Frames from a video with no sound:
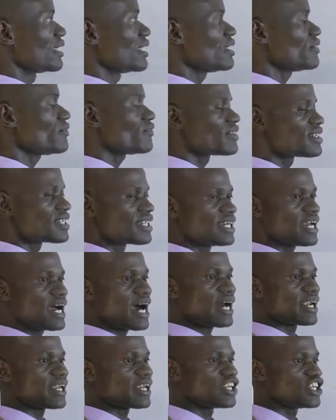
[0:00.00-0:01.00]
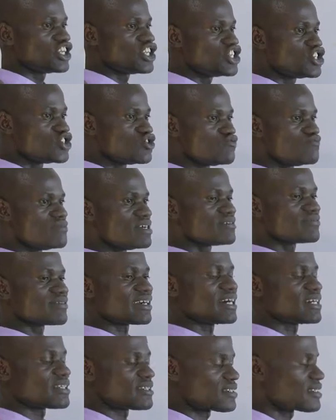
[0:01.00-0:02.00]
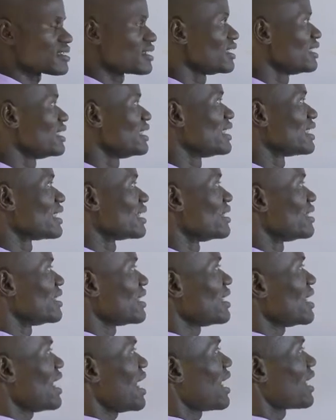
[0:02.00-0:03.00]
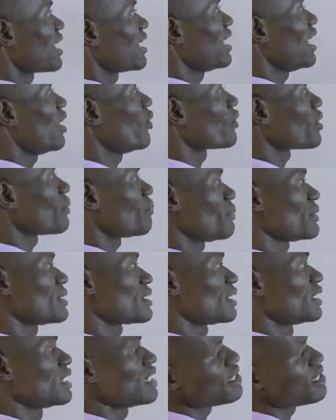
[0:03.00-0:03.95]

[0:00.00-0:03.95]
if they are numerous, they are now repeated.